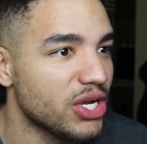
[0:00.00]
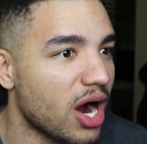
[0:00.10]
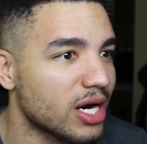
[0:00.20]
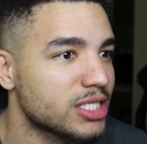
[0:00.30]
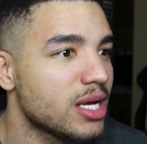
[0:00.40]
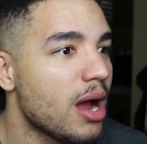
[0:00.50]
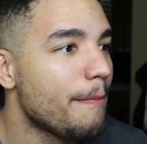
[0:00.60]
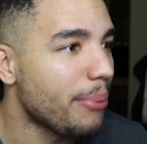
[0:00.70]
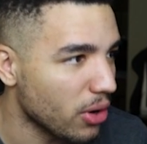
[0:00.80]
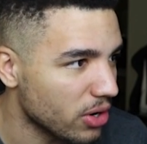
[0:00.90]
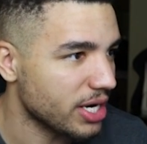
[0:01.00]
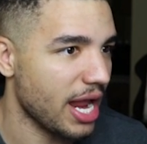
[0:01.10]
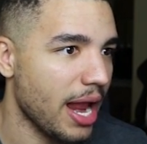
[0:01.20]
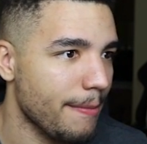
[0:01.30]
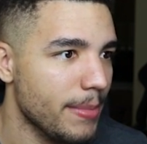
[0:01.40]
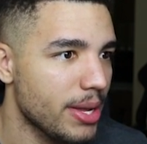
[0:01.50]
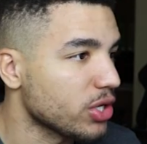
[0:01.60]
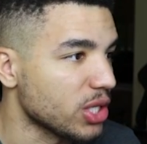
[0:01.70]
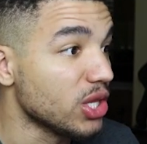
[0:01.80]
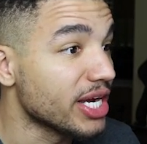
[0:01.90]
yards per game.
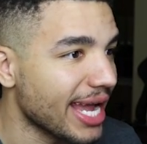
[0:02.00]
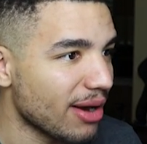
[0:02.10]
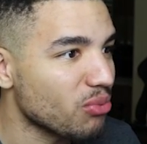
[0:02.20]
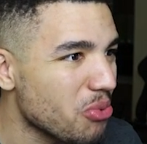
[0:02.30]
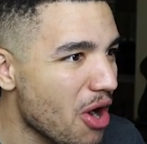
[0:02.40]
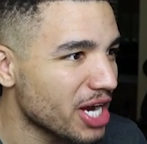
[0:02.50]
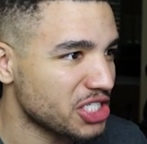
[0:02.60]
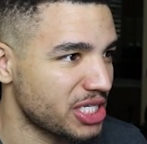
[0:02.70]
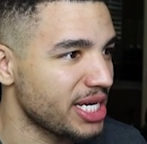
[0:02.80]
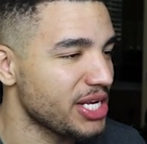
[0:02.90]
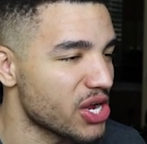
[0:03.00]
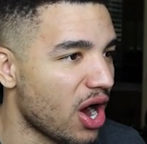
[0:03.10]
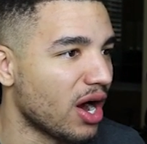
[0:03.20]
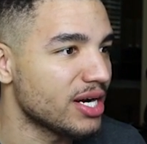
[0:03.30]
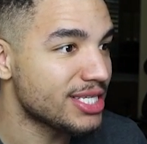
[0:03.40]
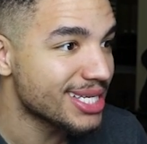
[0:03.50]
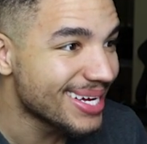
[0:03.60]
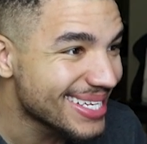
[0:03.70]
We're going to look at rushing yards.